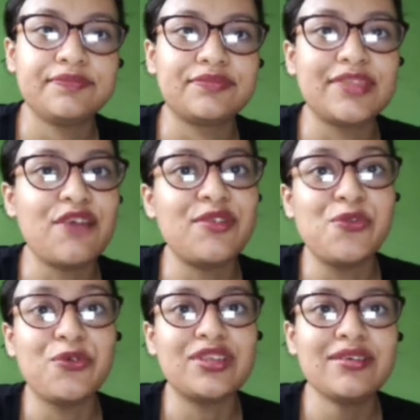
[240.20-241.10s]
now we'll
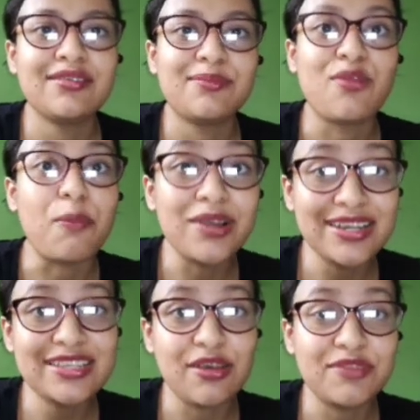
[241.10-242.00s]
know the
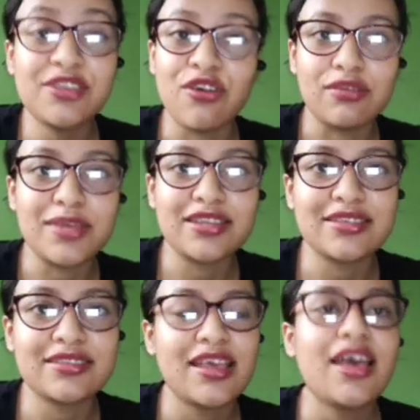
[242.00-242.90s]
properties of the
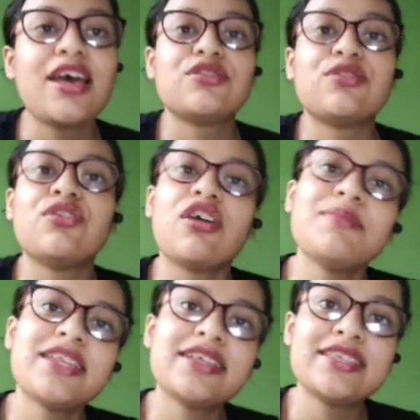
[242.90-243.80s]
non-metals. So
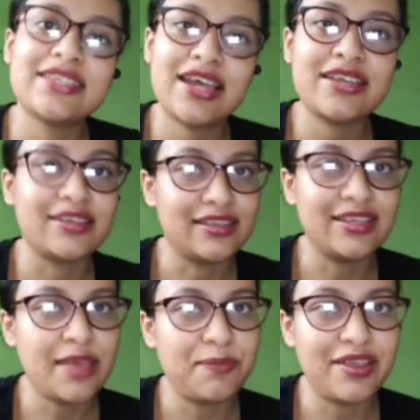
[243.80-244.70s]
non-metals, they are dull in
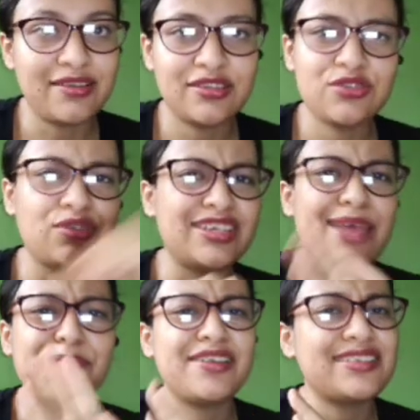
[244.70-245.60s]
appearance. So their
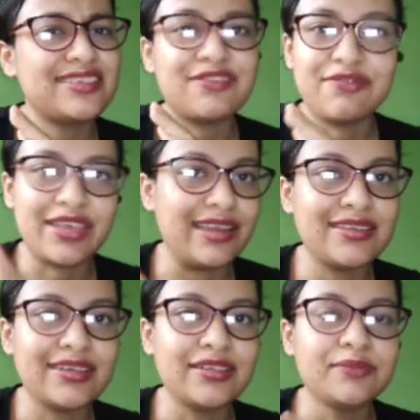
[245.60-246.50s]
appearance is very
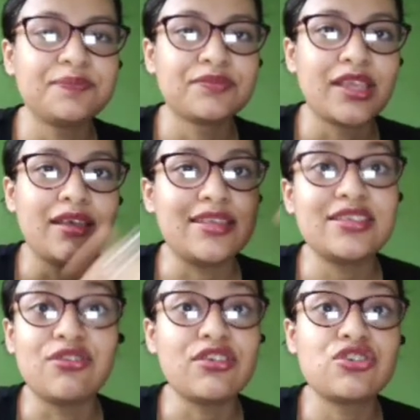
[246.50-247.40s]
dull. It is
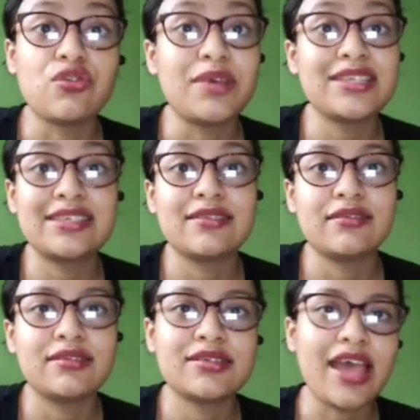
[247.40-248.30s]
not so much
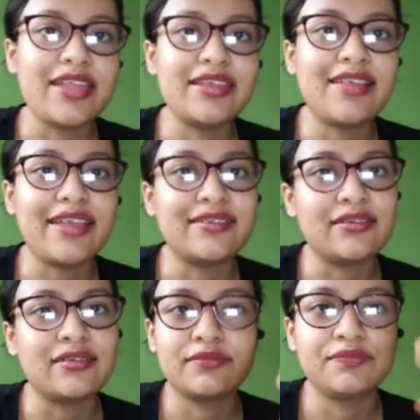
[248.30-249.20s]
shiny like
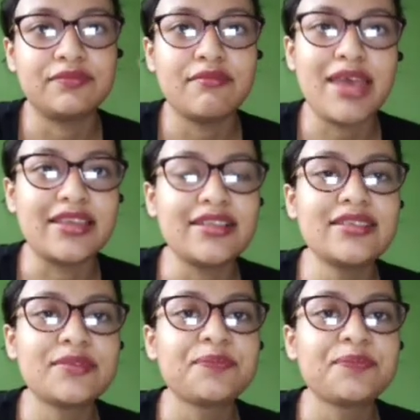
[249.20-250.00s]
the metals.